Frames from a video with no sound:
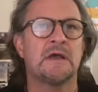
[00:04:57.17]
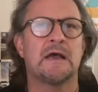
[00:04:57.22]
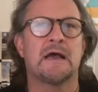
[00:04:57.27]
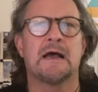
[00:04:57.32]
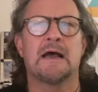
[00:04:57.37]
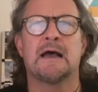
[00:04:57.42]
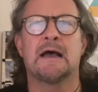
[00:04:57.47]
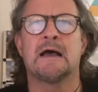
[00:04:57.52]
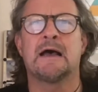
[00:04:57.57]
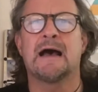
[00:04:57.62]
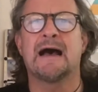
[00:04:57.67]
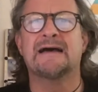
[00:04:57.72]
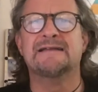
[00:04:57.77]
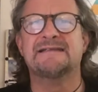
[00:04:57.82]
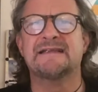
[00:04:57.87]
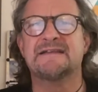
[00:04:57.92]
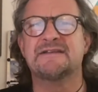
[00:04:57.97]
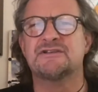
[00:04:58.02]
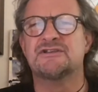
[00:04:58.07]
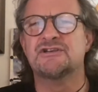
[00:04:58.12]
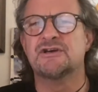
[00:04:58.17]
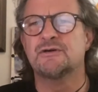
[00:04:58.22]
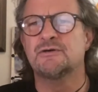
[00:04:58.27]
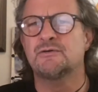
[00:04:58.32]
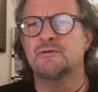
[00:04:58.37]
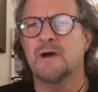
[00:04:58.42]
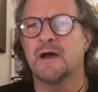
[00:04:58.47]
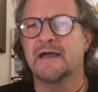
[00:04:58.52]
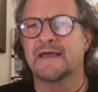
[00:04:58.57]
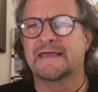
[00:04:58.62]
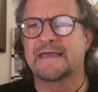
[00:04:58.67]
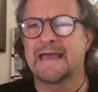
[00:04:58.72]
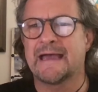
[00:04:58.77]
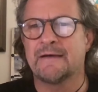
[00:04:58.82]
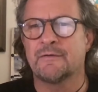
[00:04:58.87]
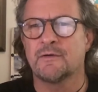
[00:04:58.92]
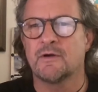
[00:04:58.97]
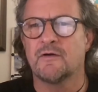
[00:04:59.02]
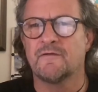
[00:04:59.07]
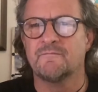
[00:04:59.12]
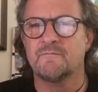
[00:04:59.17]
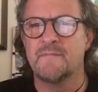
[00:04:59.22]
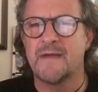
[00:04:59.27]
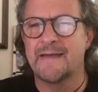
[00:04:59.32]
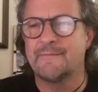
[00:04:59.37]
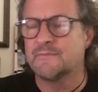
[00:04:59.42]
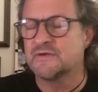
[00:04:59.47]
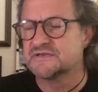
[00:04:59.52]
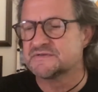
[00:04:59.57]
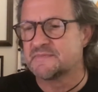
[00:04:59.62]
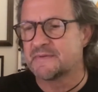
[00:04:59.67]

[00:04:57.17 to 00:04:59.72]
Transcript: I didn't do a count of members,